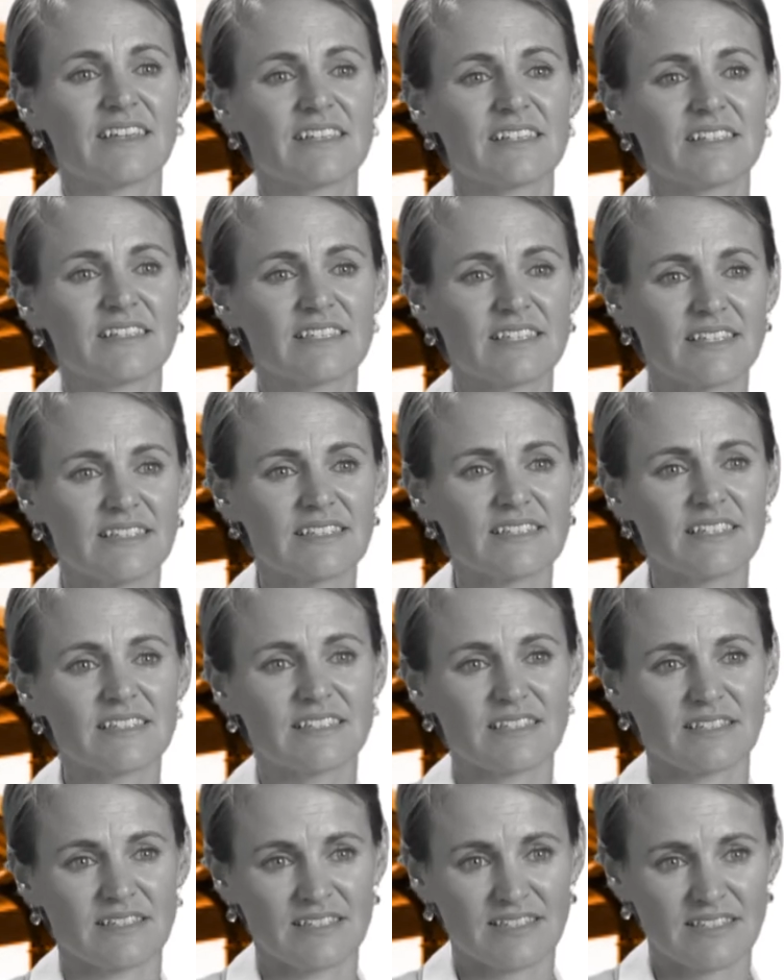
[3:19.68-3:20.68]
Since
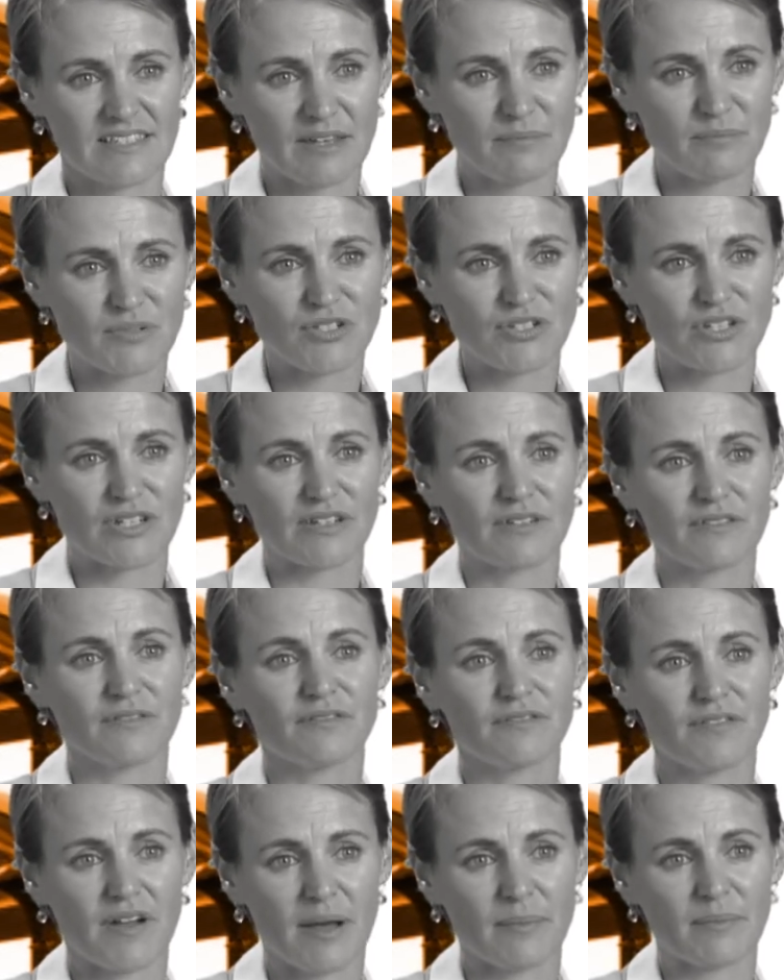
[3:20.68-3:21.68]
its inception,
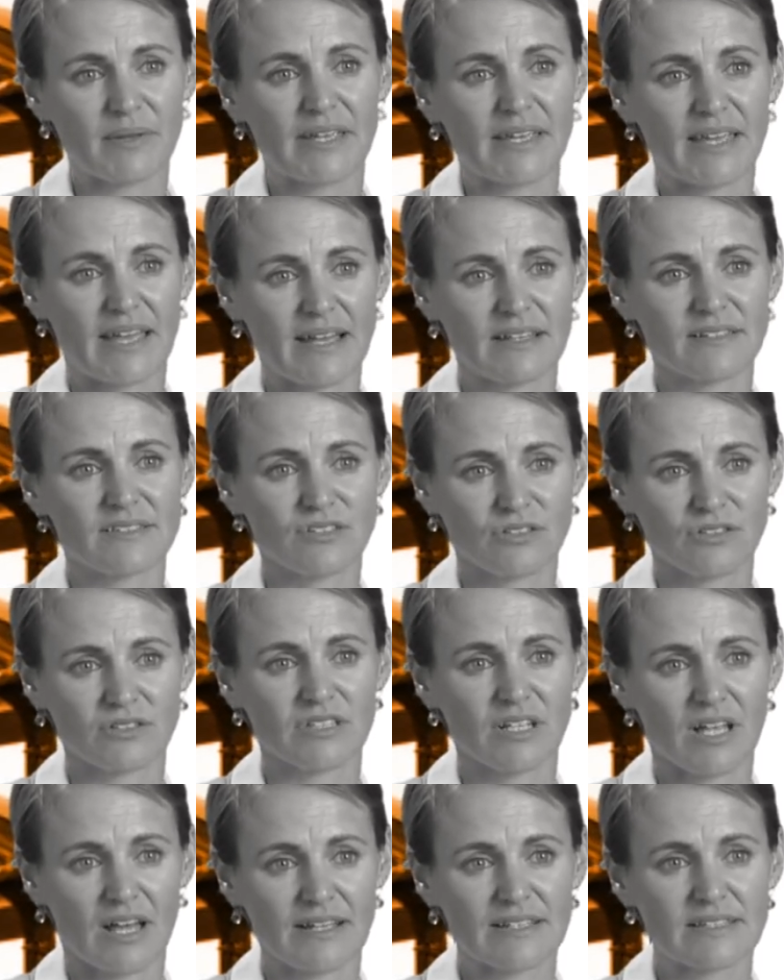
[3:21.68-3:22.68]
Farmlink has
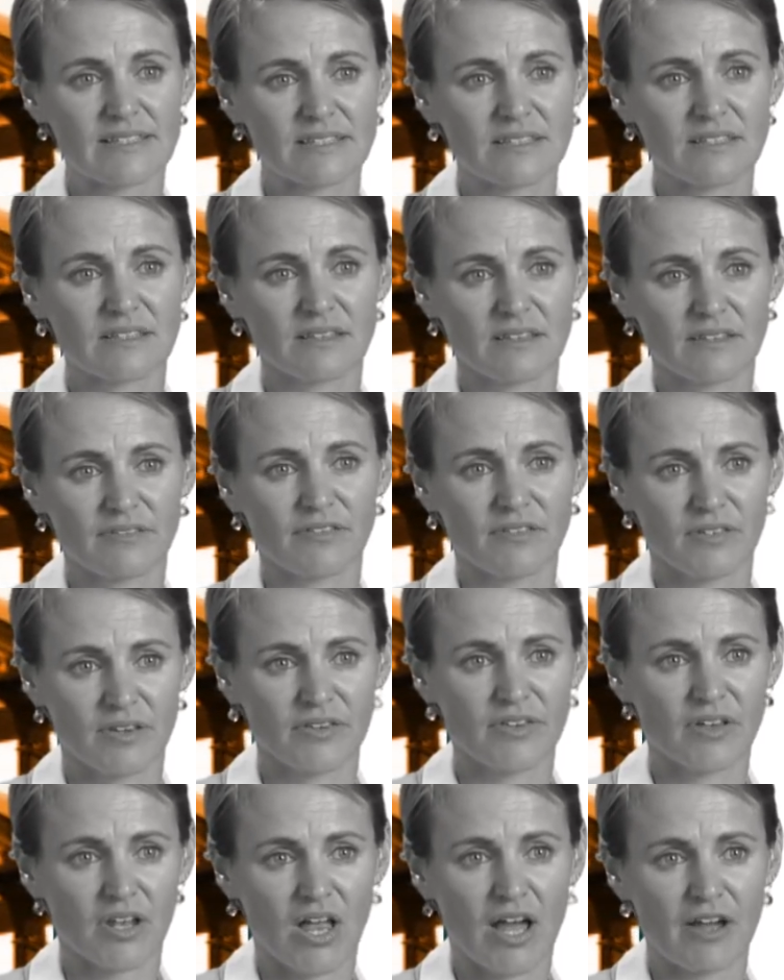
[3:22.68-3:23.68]
utilised
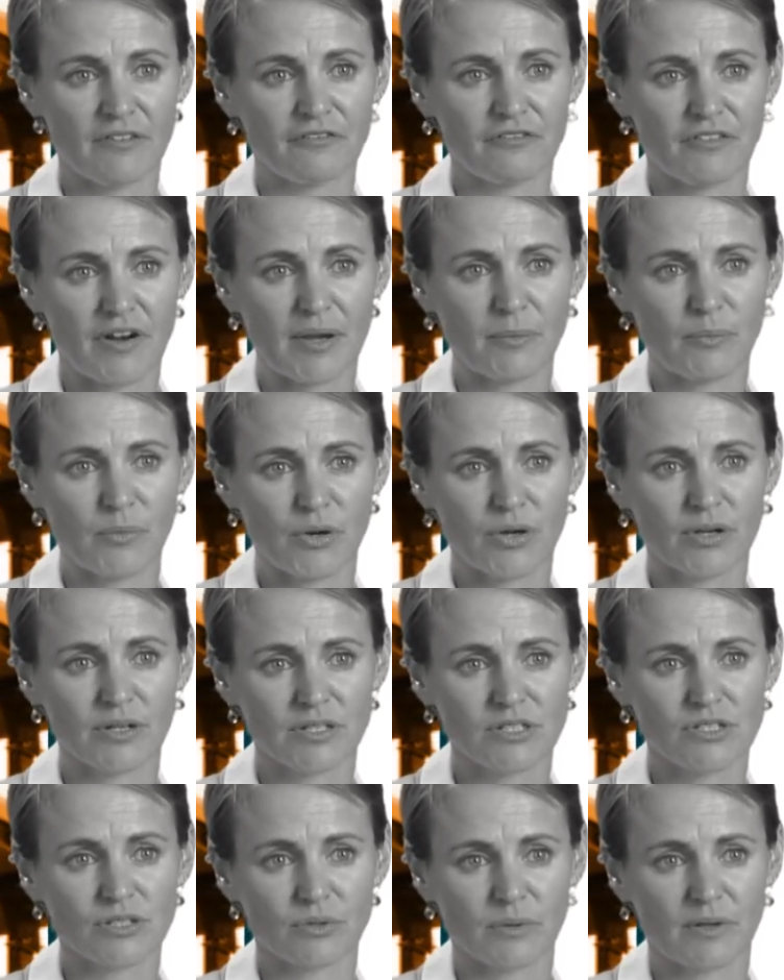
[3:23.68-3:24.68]
the LIFE
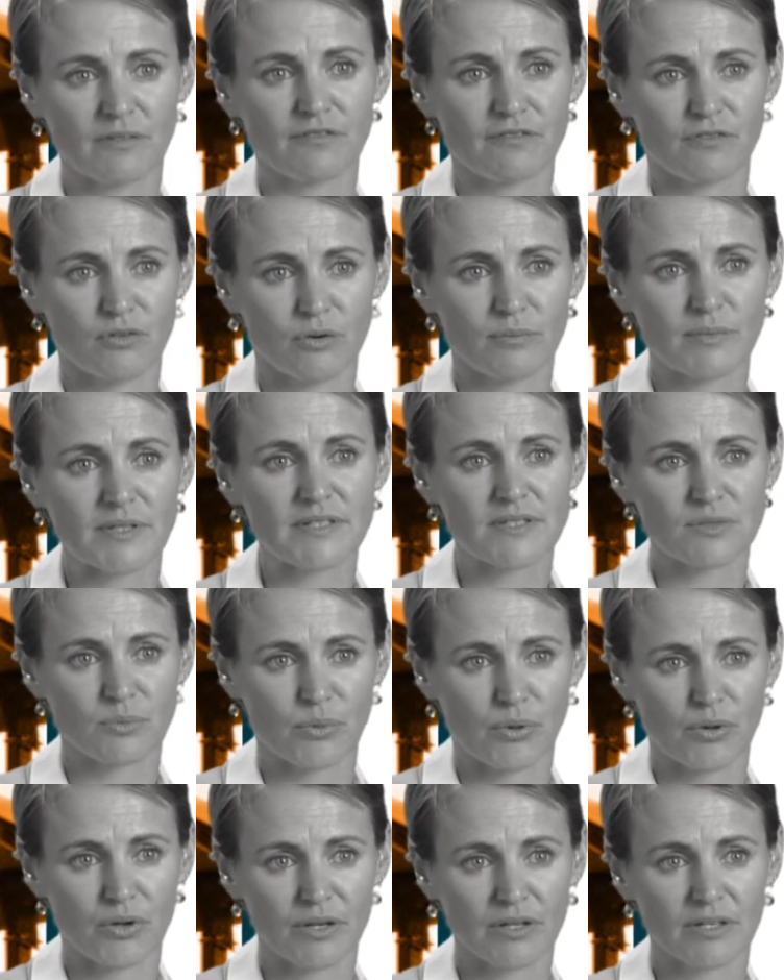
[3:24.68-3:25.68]
framework to inform its
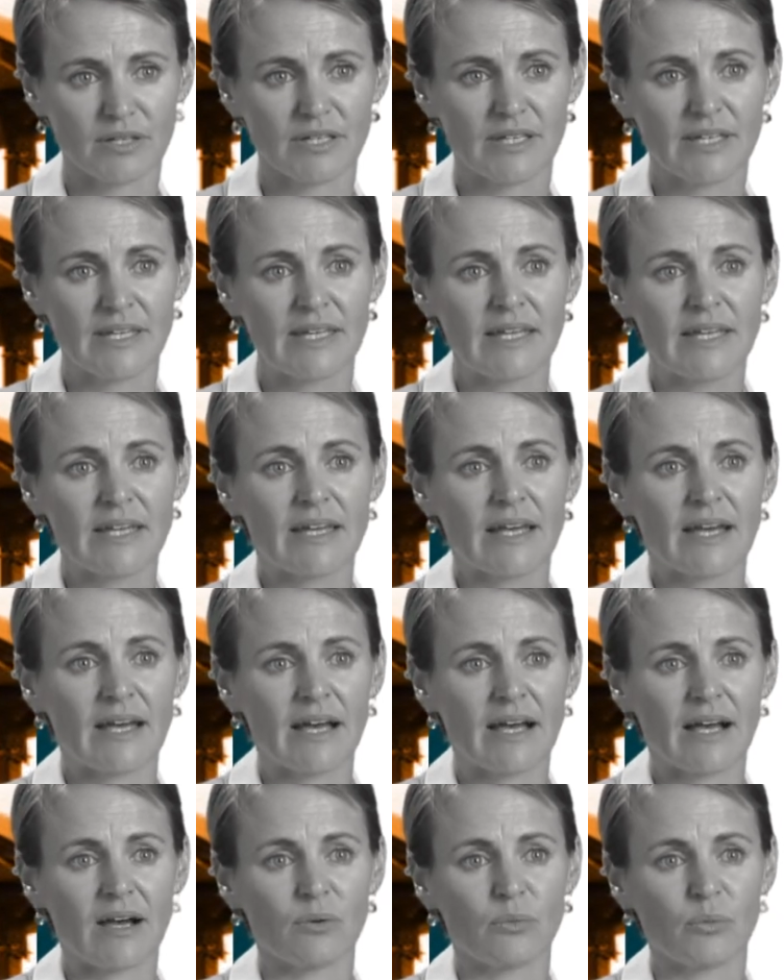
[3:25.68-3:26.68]
work.
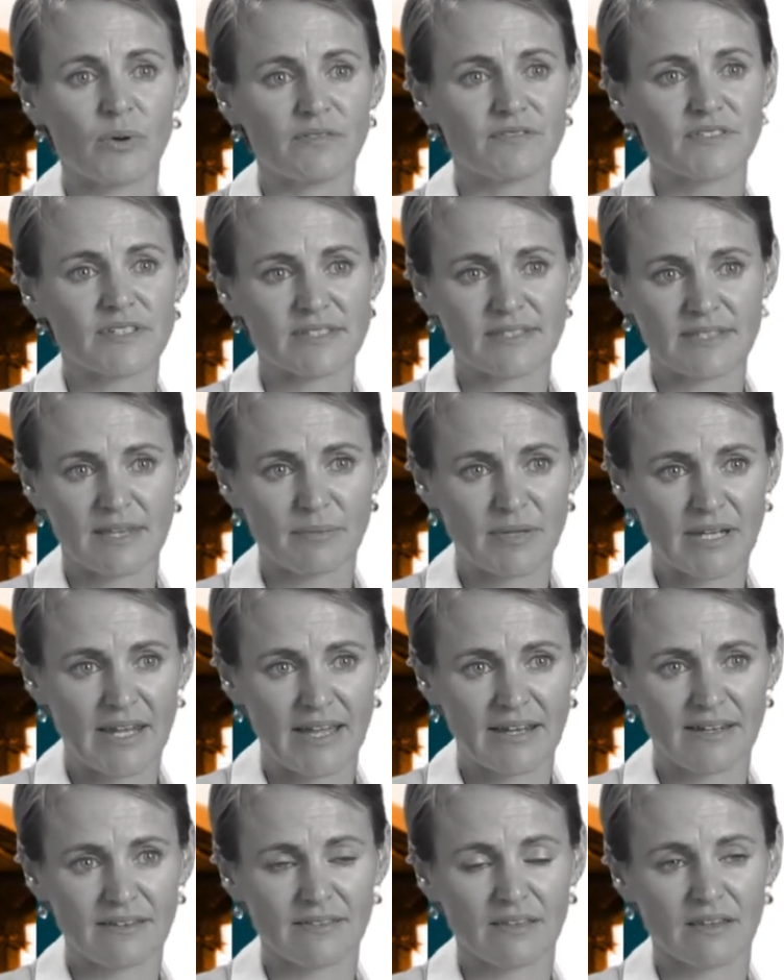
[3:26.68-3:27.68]
We've
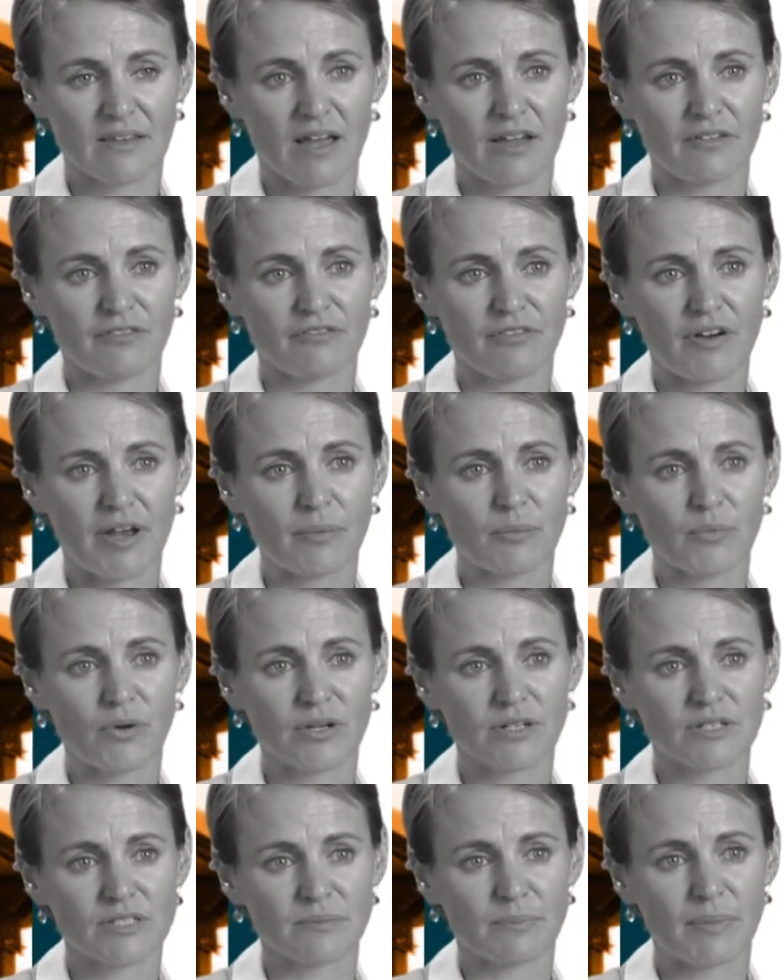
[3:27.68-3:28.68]
disseminated the LIFE
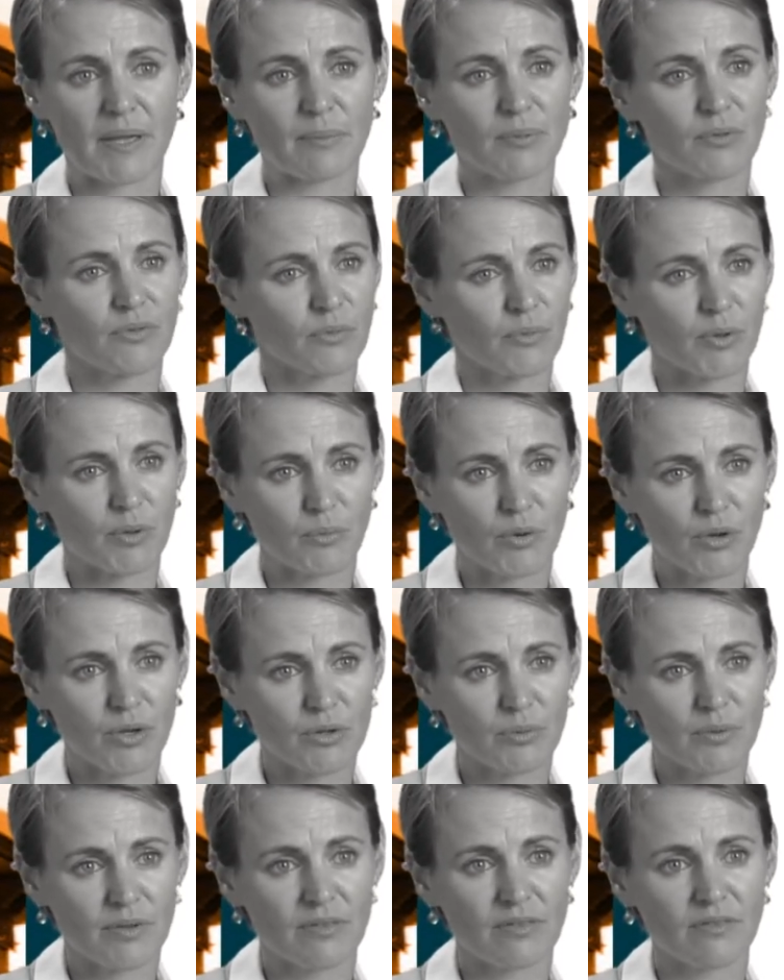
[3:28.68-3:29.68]
framework to people that we
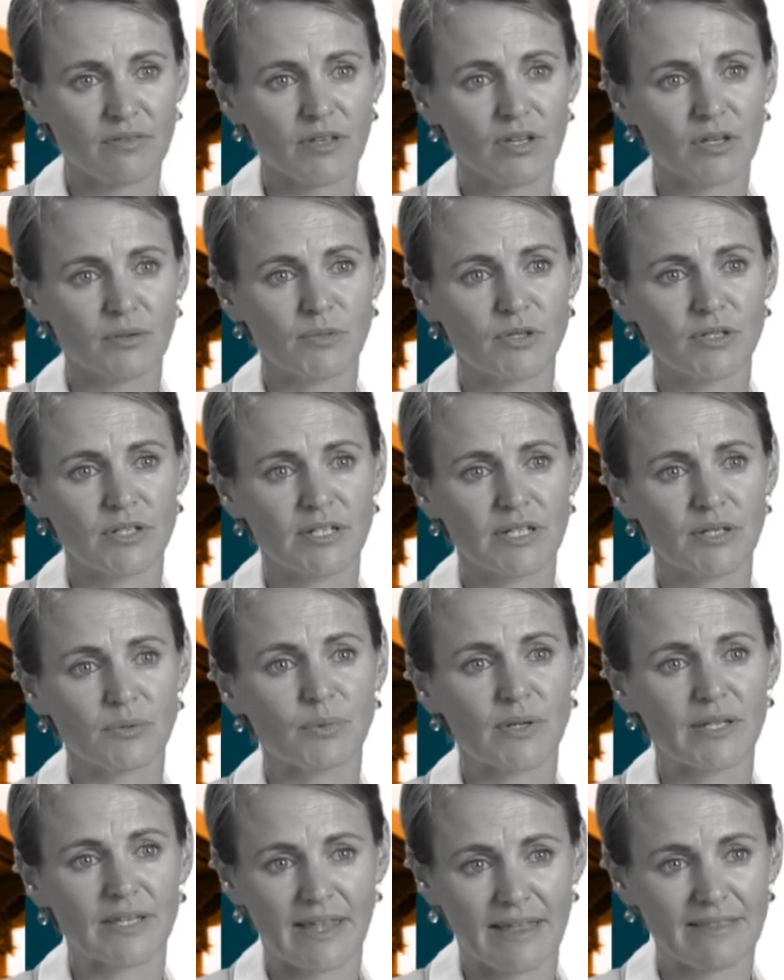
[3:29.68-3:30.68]
work with in the community.
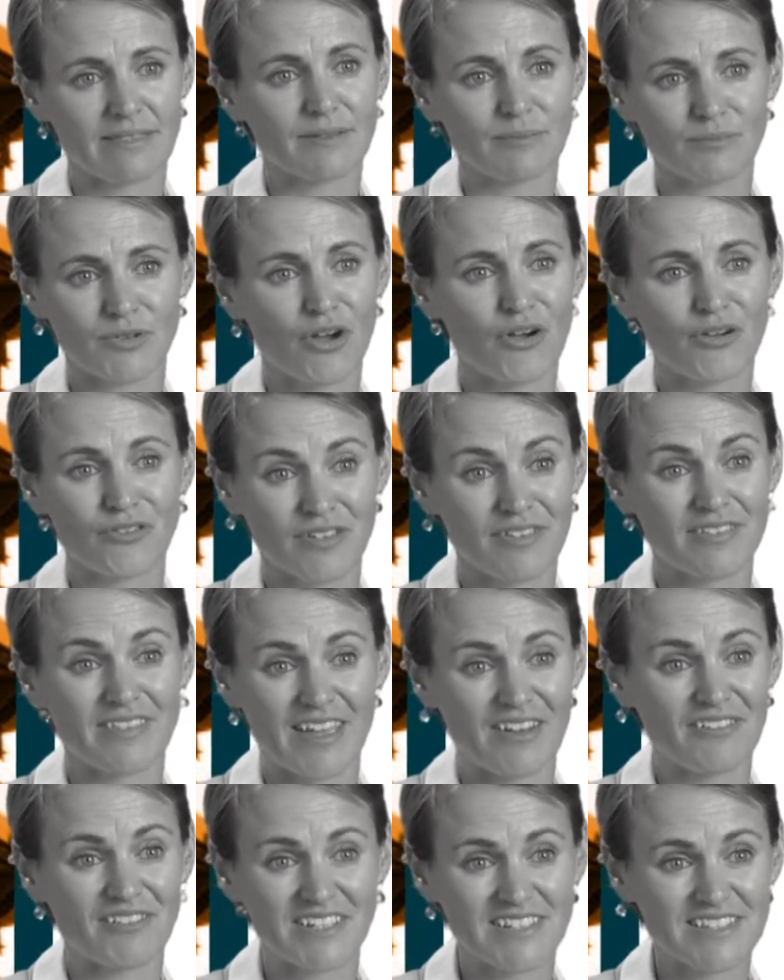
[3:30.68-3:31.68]
We let them know that
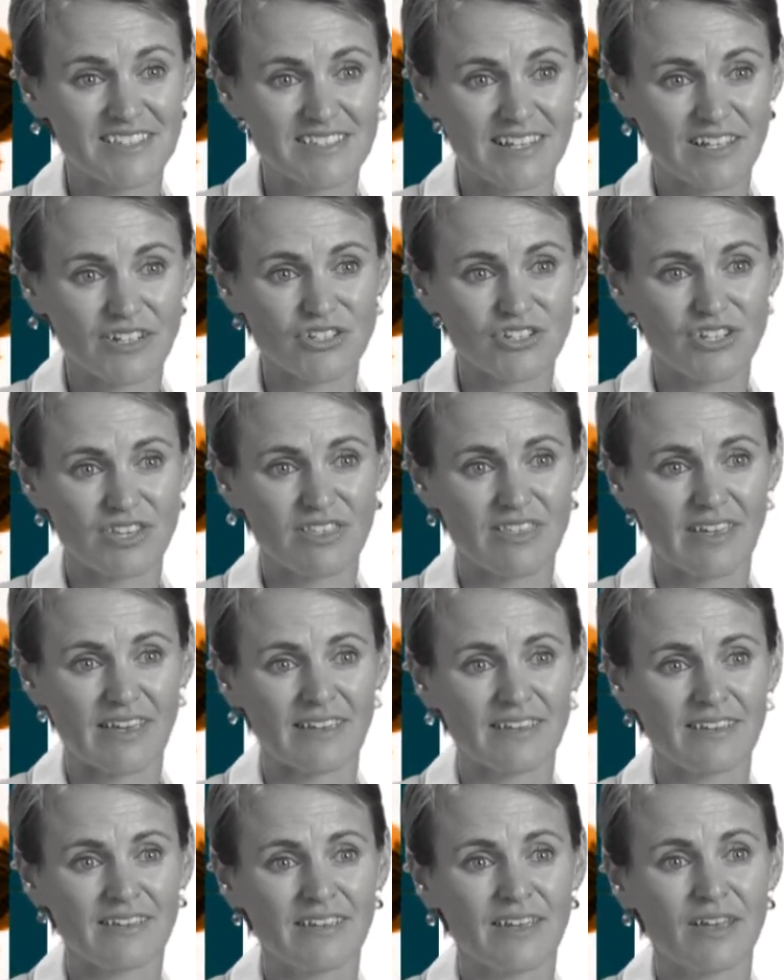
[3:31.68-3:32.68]
there is such a
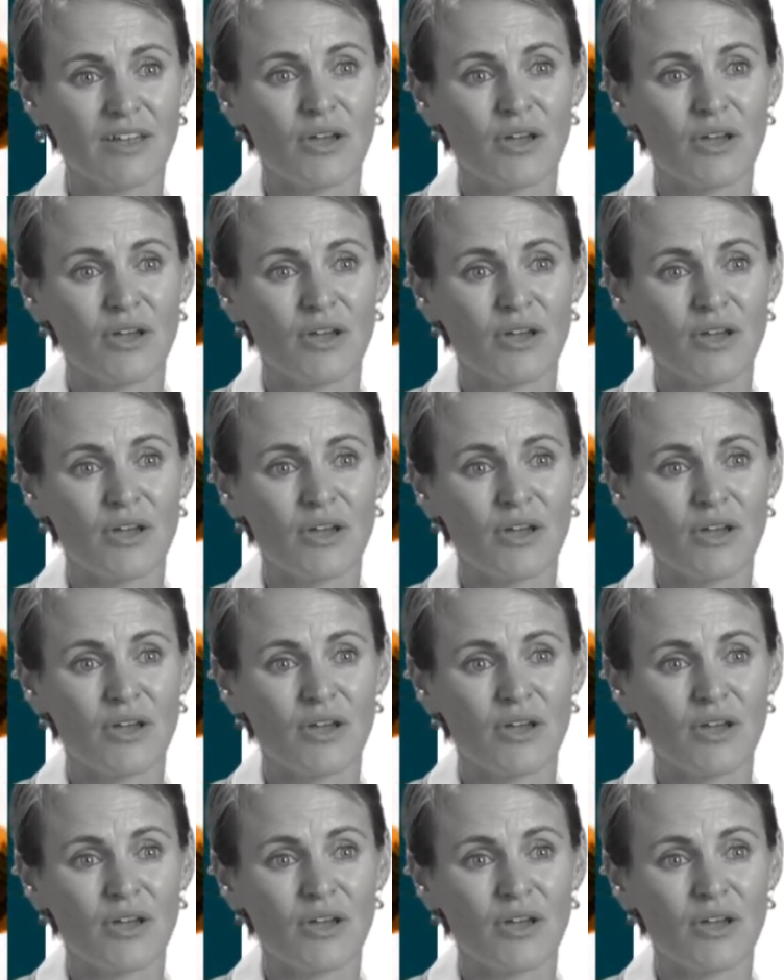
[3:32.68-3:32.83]
thing.